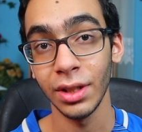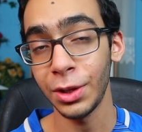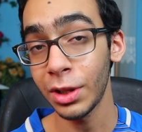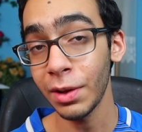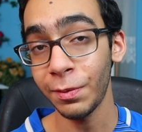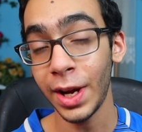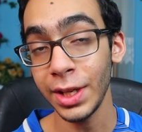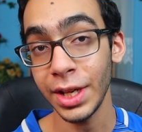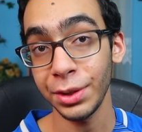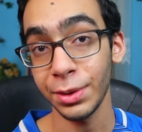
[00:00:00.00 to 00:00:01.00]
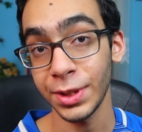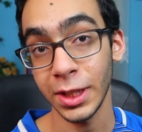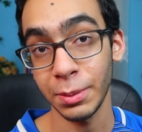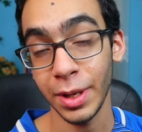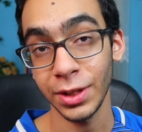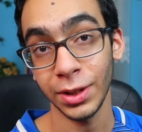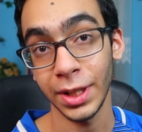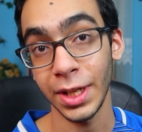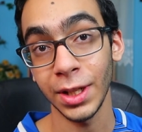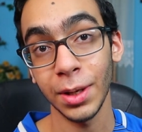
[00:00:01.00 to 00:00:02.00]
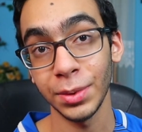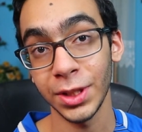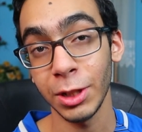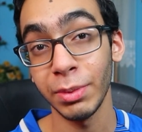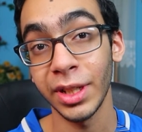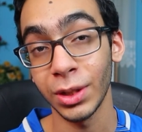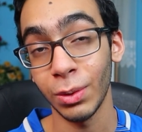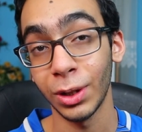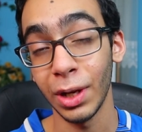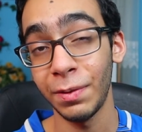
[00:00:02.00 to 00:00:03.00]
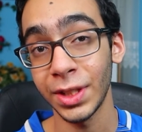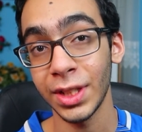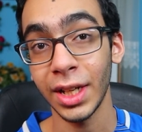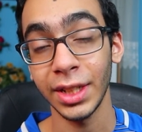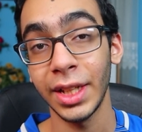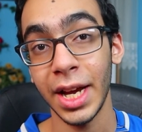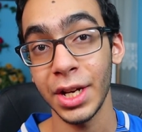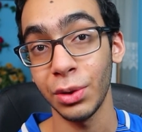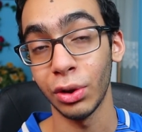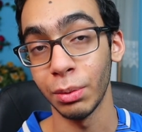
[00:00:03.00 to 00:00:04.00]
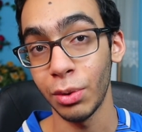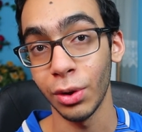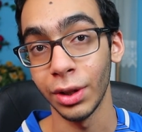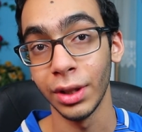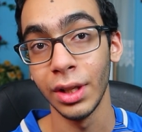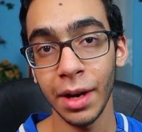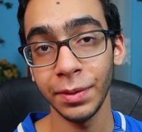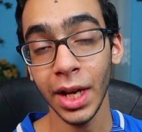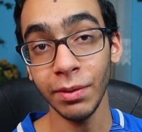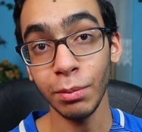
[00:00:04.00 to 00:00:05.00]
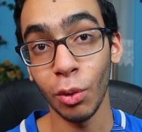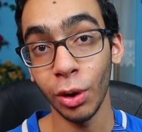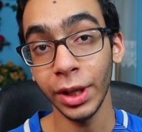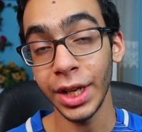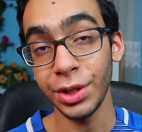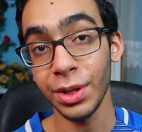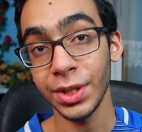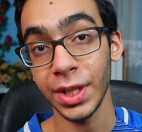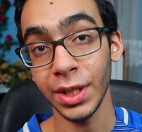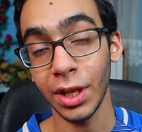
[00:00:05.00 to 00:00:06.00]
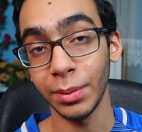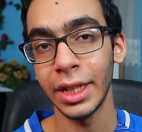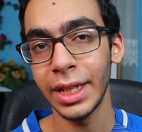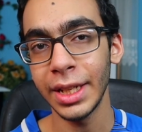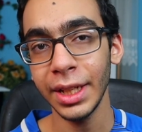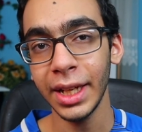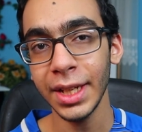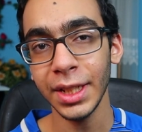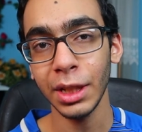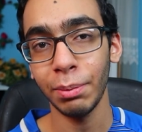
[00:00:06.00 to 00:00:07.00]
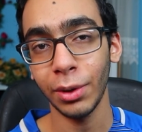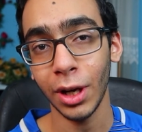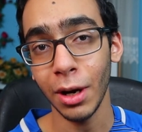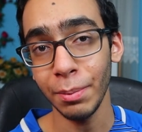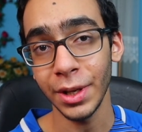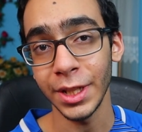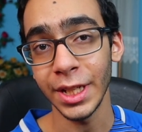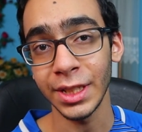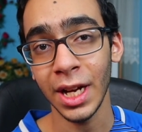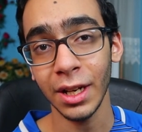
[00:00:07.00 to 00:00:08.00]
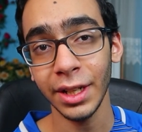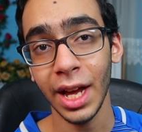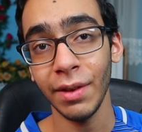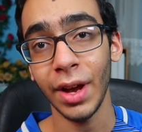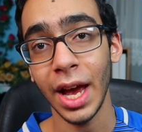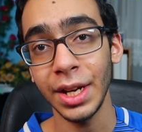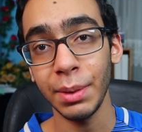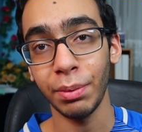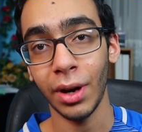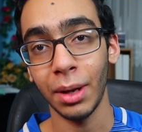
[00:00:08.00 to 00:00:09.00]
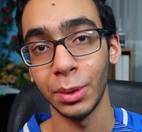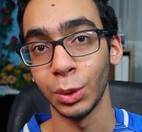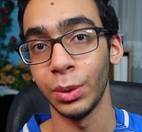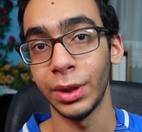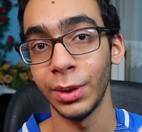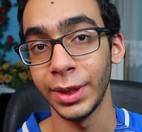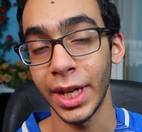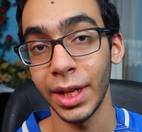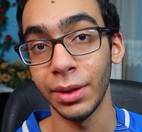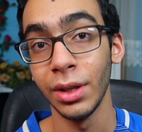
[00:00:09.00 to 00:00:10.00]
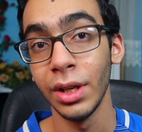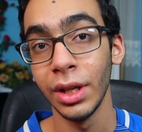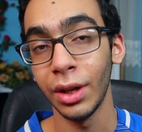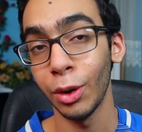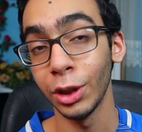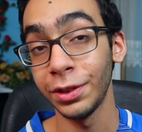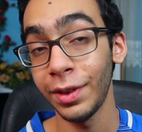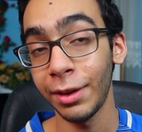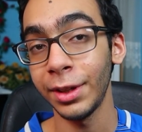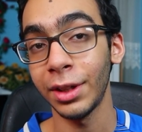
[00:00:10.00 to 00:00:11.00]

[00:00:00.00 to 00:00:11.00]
and you can find interest expense on the income statement as well if it's not in the annual report. If they have more interest income, it indicates that the company is not going to have any problems with their debt, or it's very